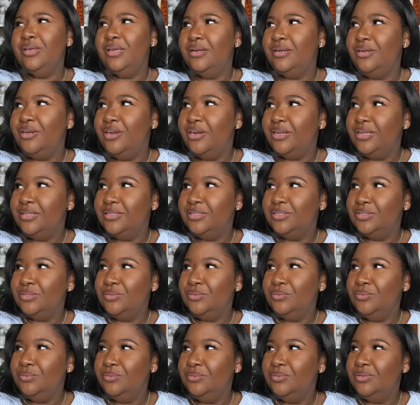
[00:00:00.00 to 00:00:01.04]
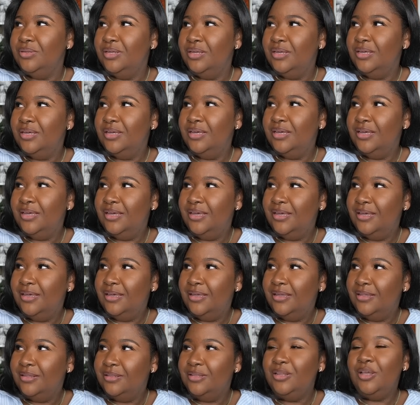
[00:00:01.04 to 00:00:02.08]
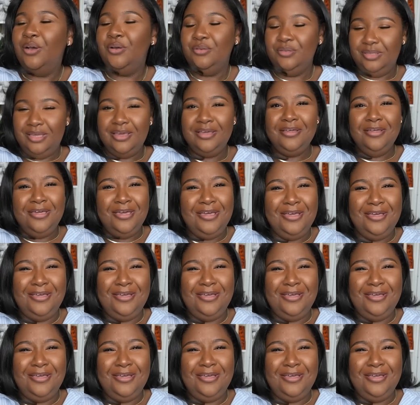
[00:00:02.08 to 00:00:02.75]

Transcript: to get it dirty at the zoo. No. Yeah.